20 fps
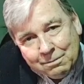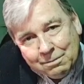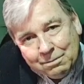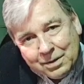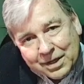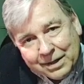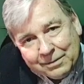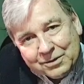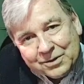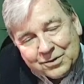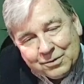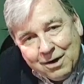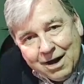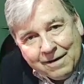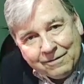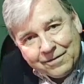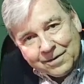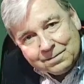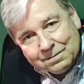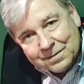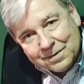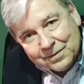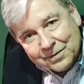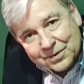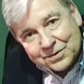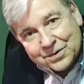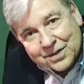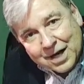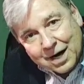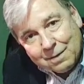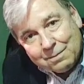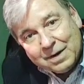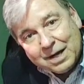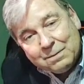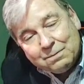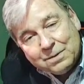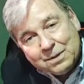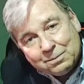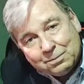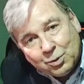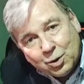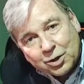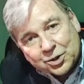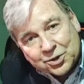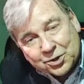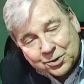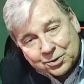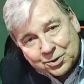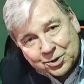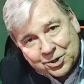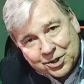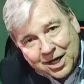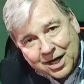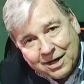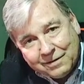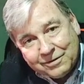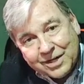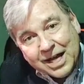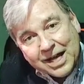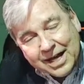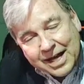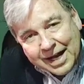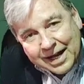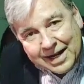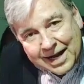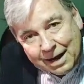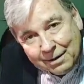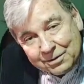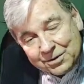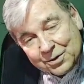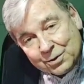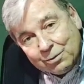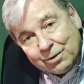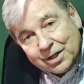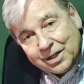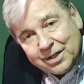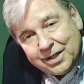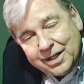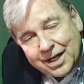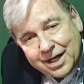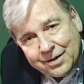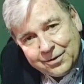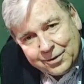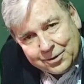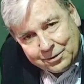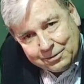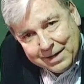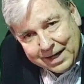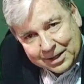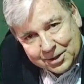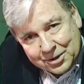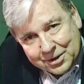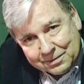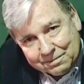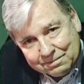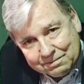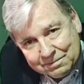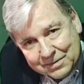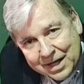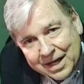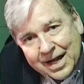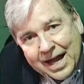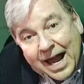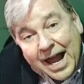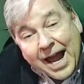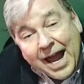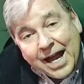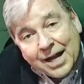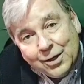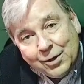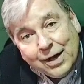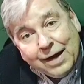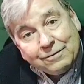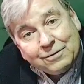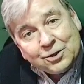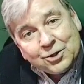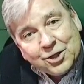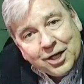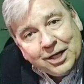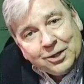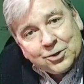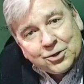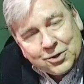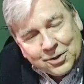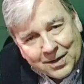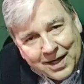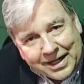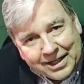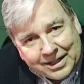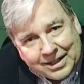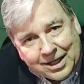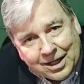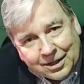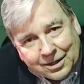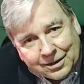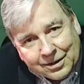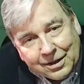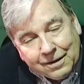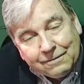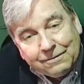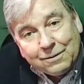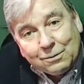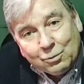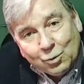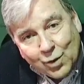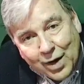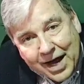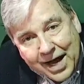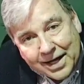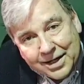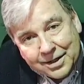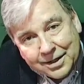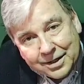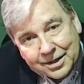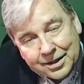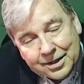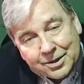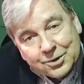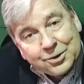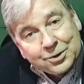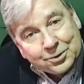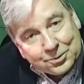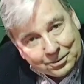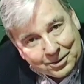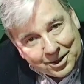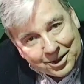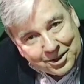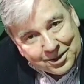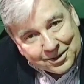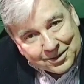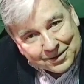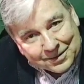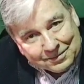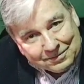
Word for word: But every so often, this car might be pushed or shoved, and now it's going in the other direction. And you have to change the light color from red to green.